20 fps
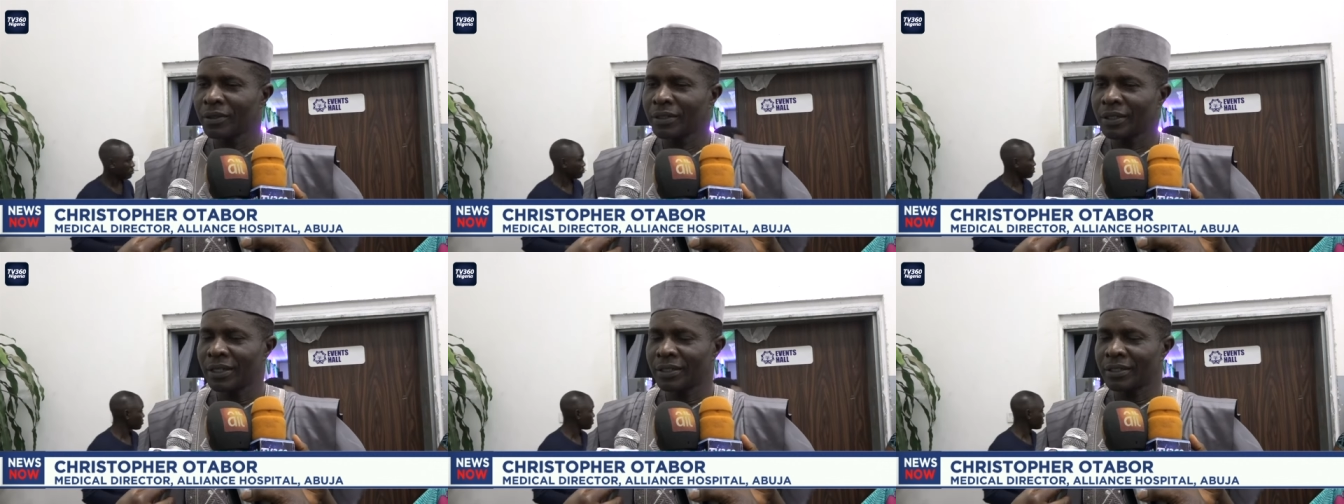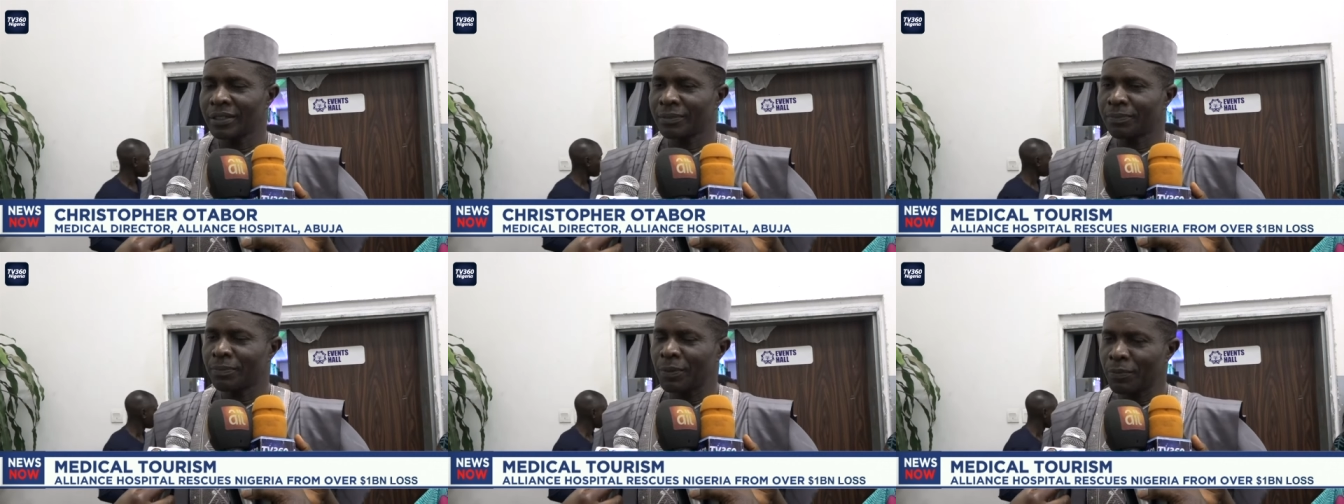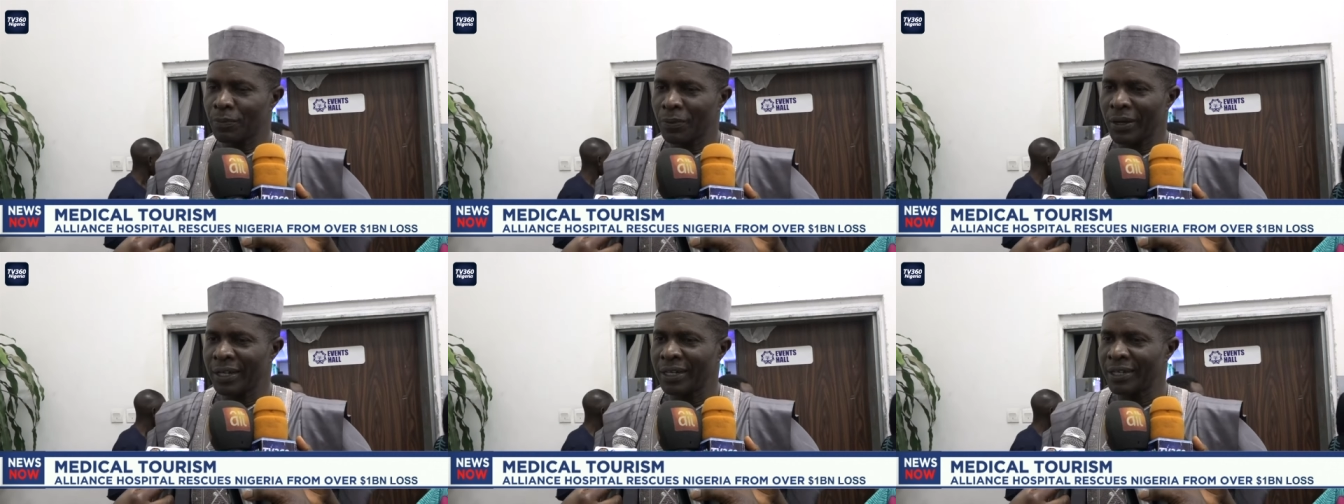Yes,
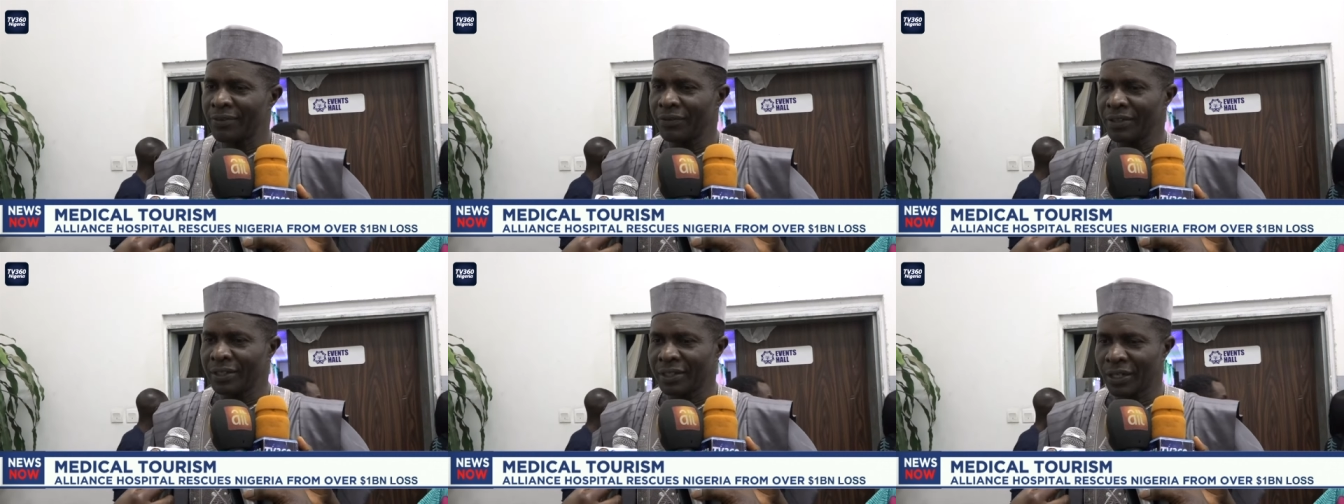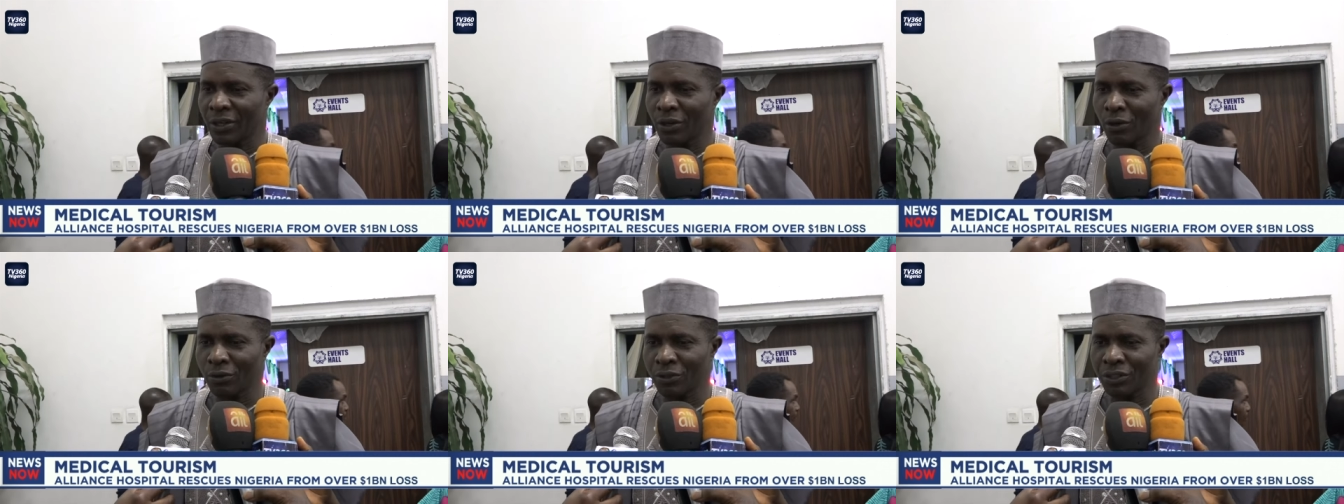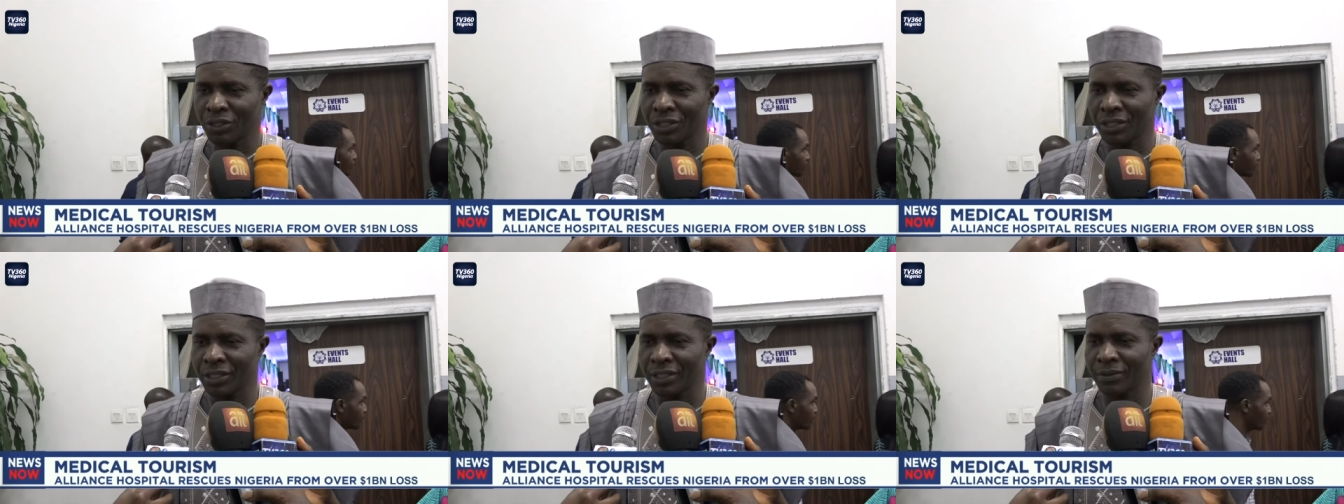people are leaving the
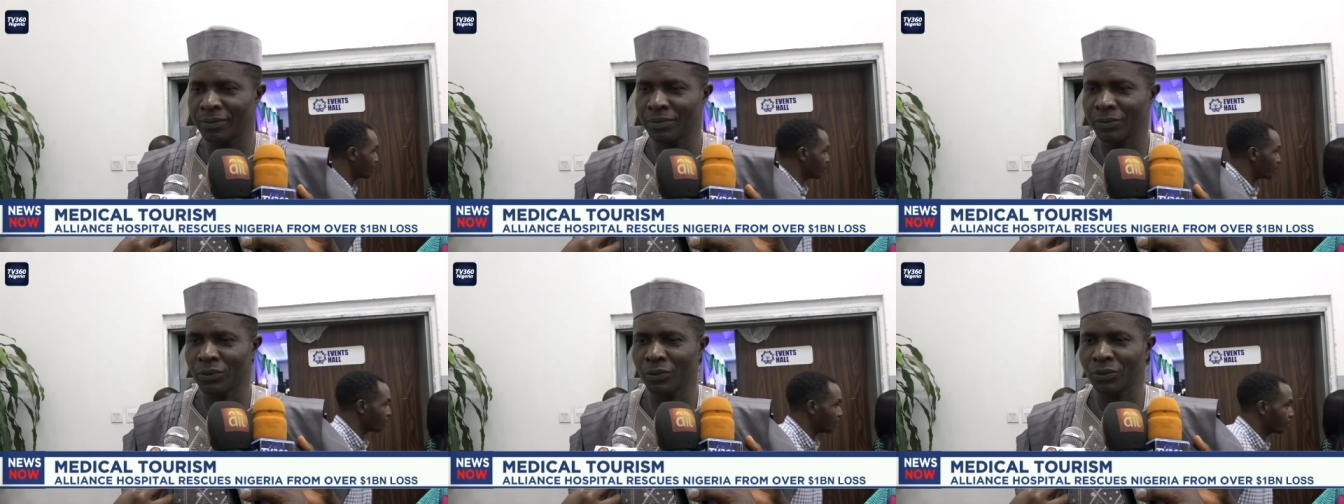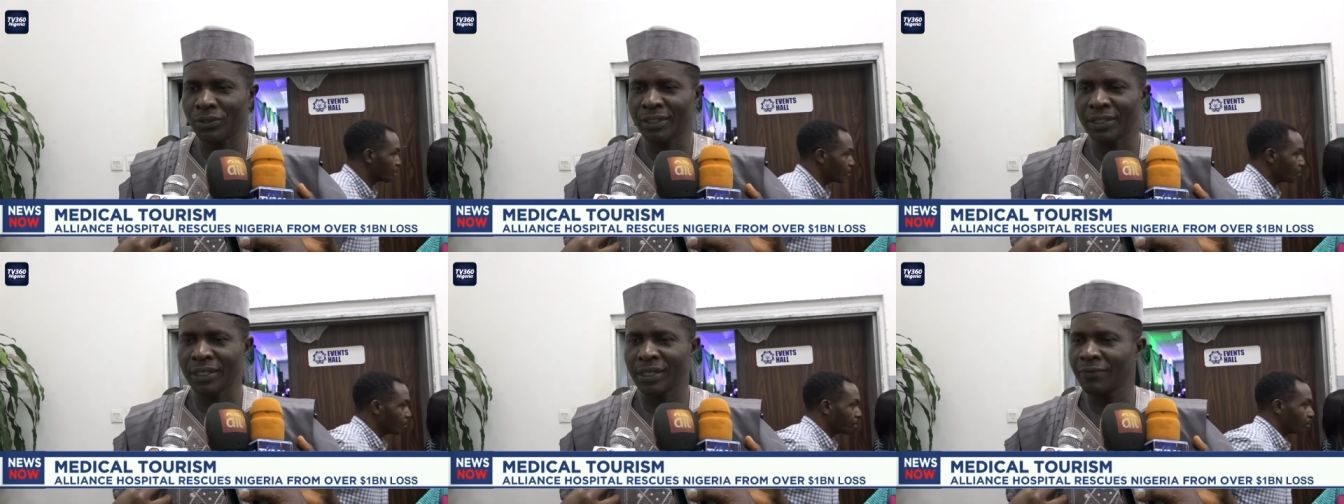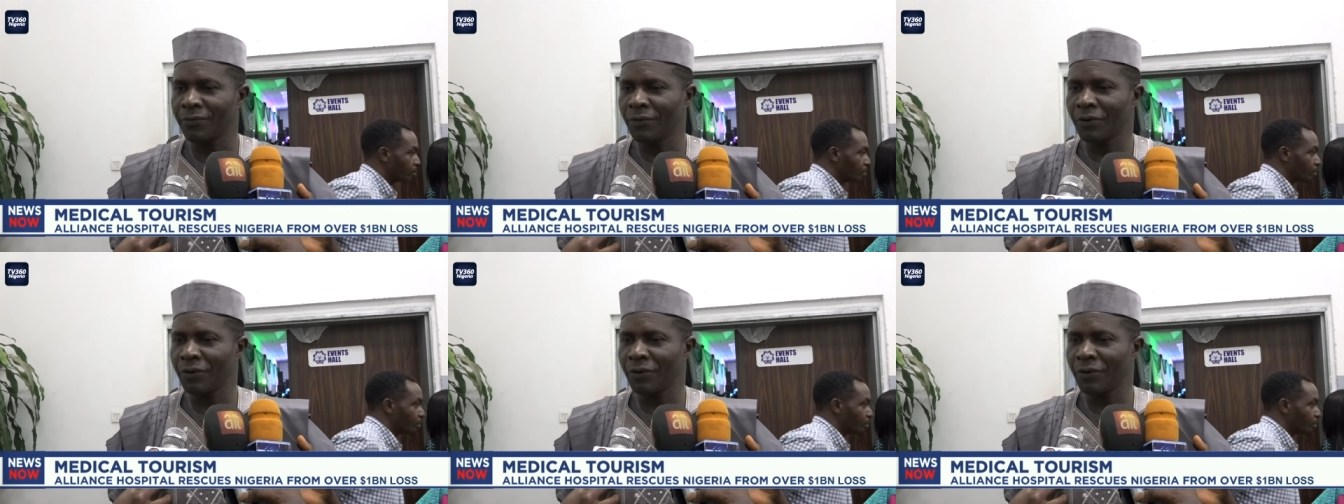country to seek